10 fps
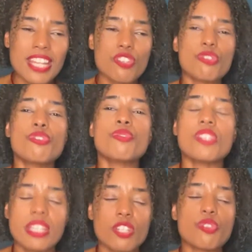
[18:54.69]
introduce
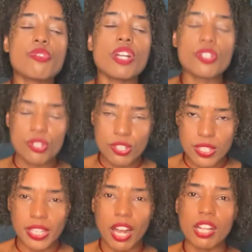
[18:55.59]
it, the introduction to
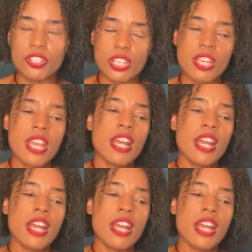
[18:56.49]
psychology.